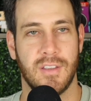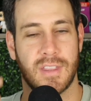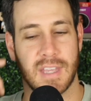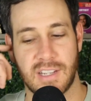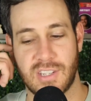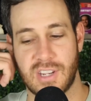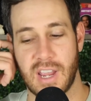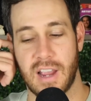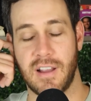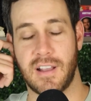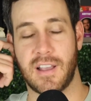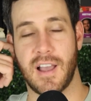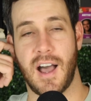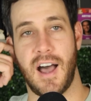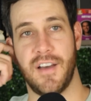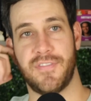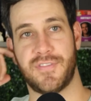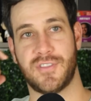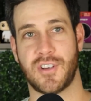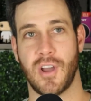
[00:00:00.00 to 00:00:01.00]
You think Jared
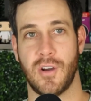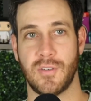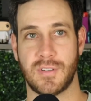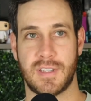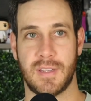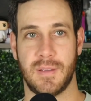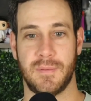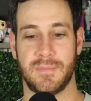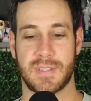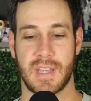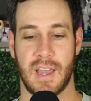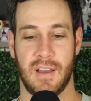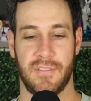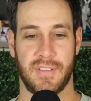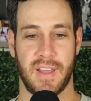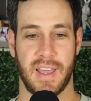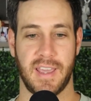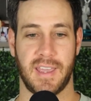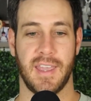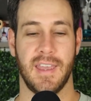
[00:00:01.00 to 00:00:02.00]
Goff shows himself
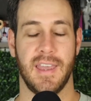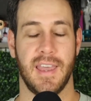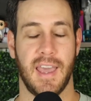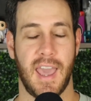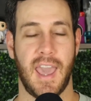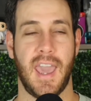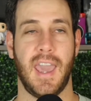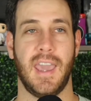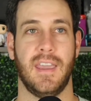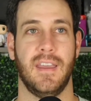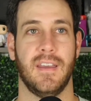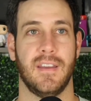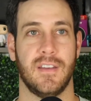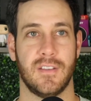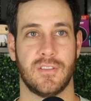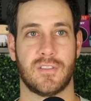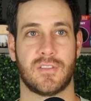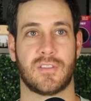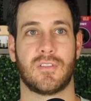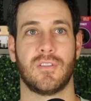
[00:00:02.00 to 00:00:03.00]
like, hey,
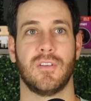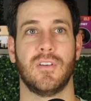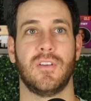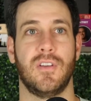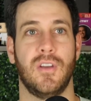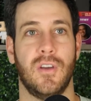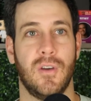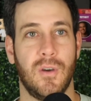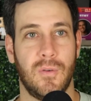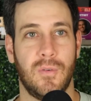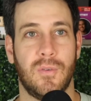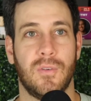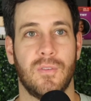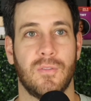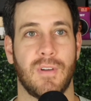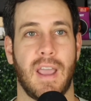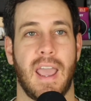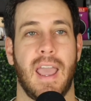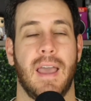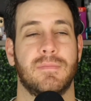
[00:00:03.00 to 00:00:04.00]
screw you,
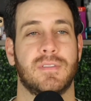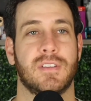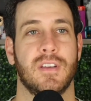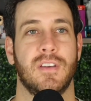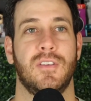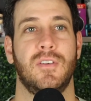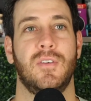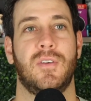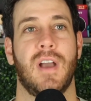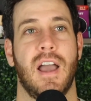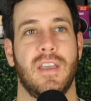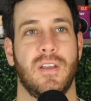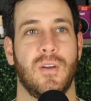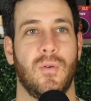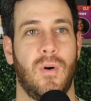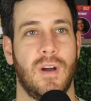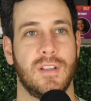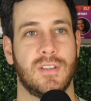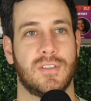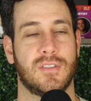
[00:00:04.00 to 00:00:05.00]
Rams. You got your
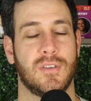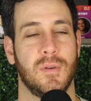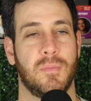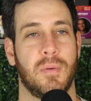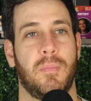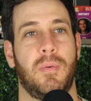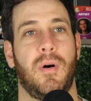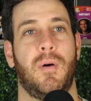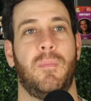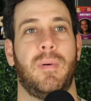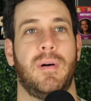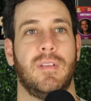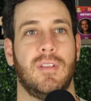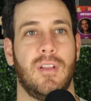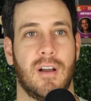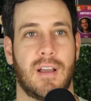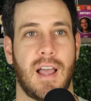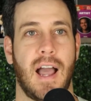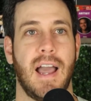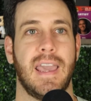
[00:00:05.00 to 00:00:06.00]
one Super Bowl, but
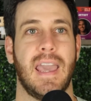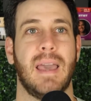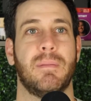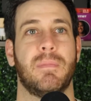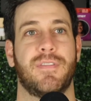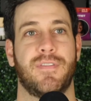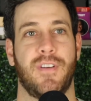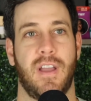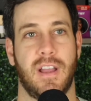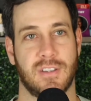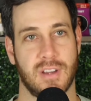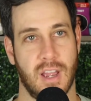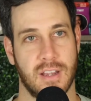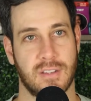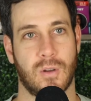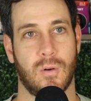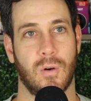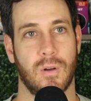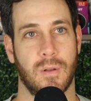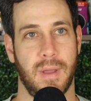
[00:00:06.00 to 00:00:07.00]
look, I am a franchise
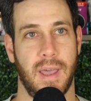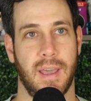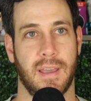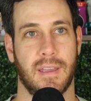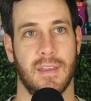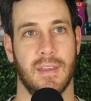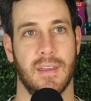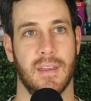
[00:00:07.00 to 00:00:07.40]
quarterback.